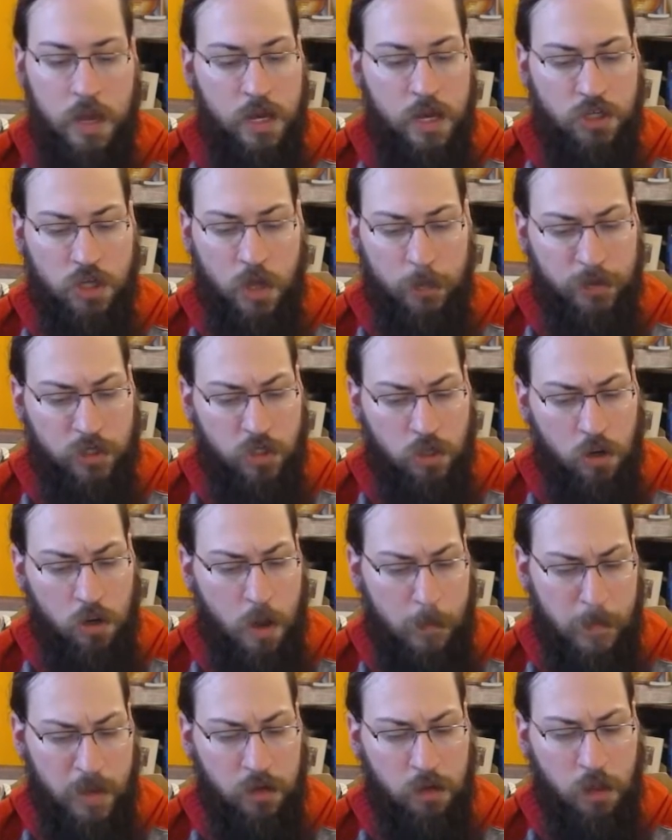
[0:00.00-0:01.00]
He shot
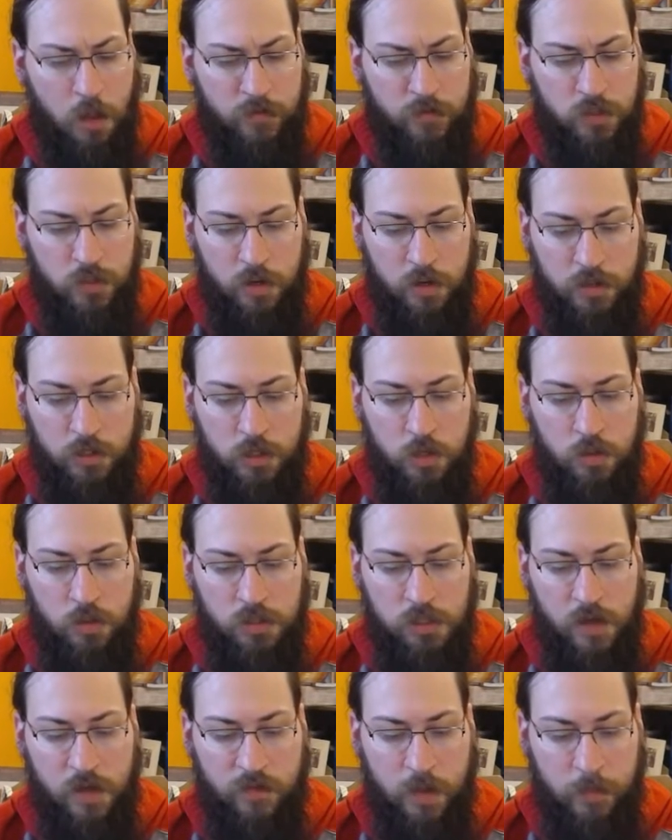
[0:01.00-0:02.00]
Petchora, medical officer at the
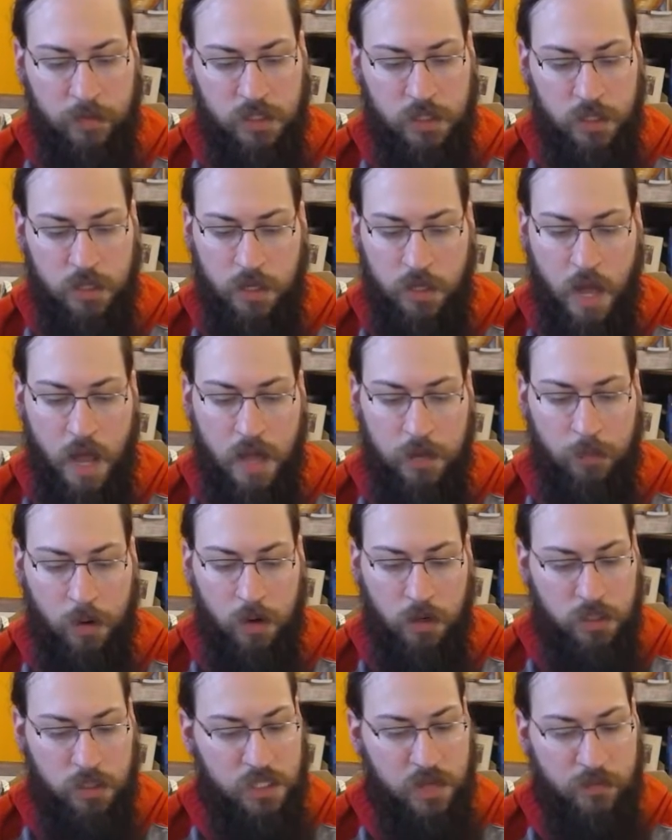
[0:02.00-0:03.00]
Yugoslav embassy in Hyde
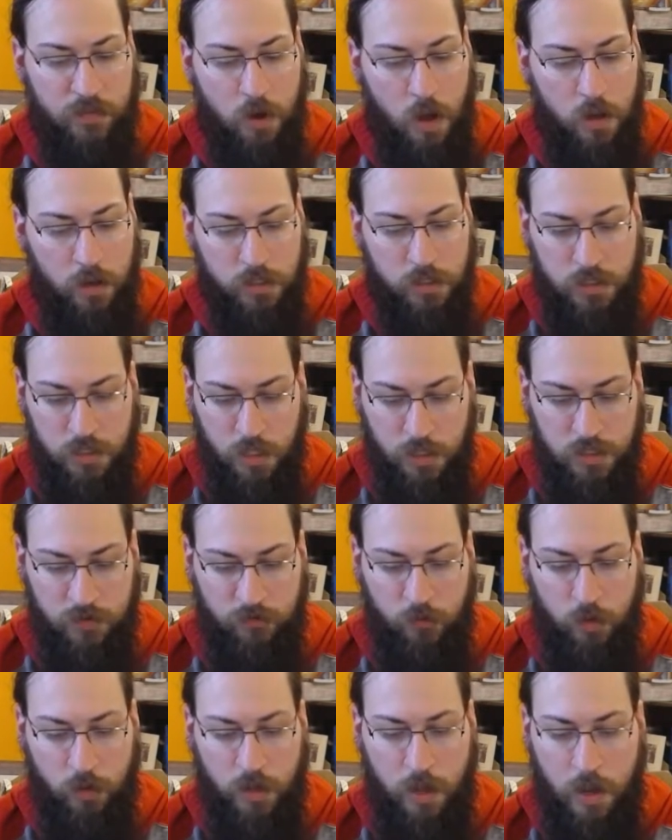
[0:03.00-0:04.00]
Park, 7 August
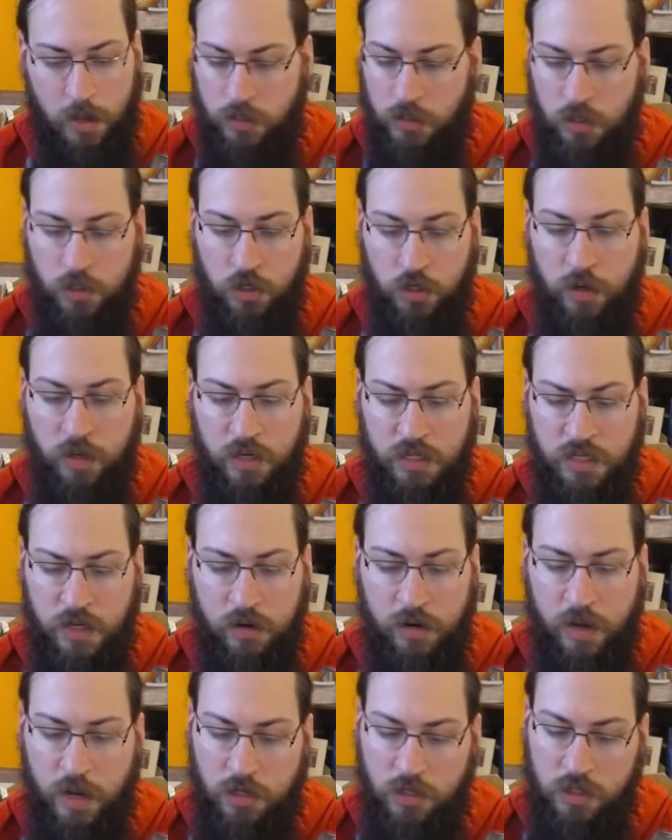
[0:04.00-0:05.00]
1948. During an
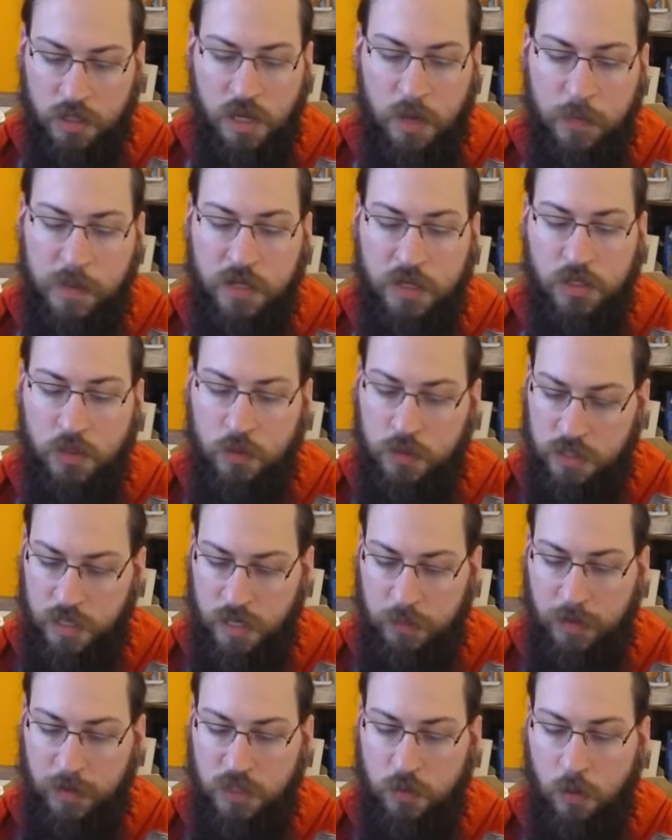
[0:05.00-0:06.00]
interrogation, he committed
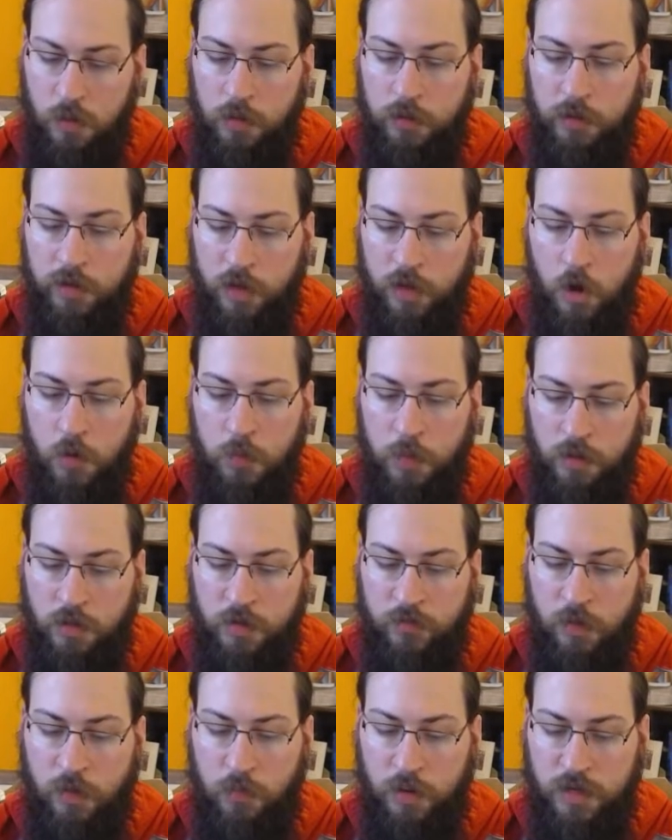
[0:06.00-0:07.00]
suicide by swallowing a coat
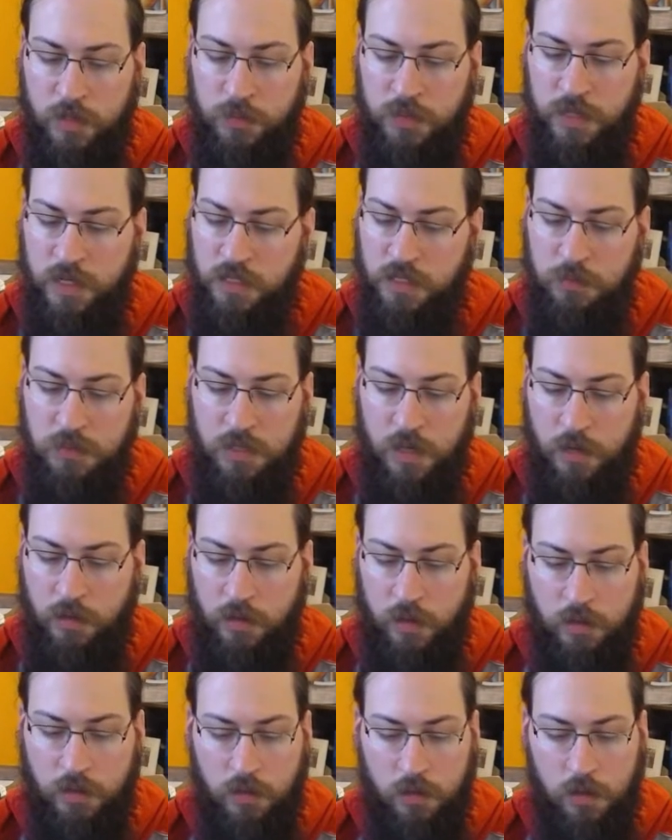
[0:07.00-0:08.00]
button of compressed potassium
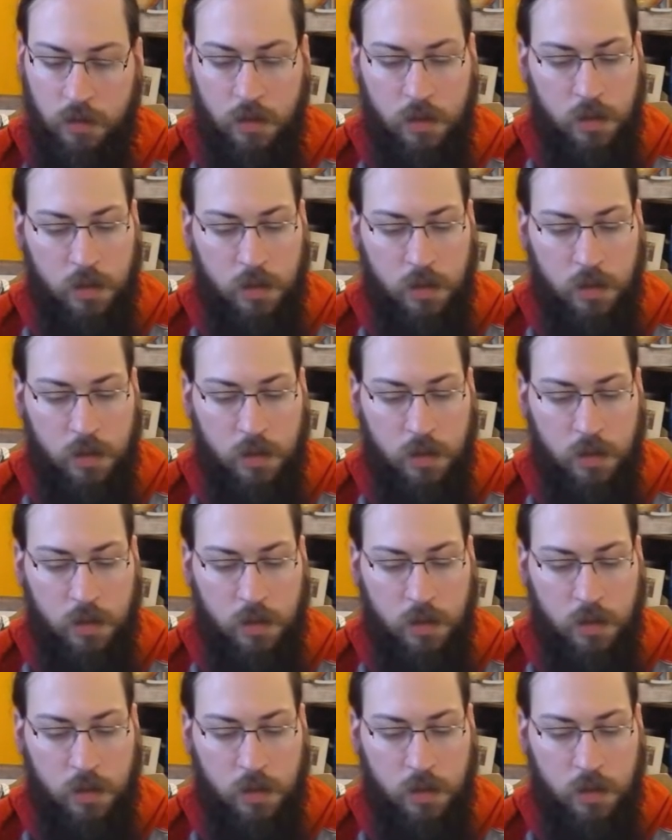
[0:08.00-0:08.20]
cyanide.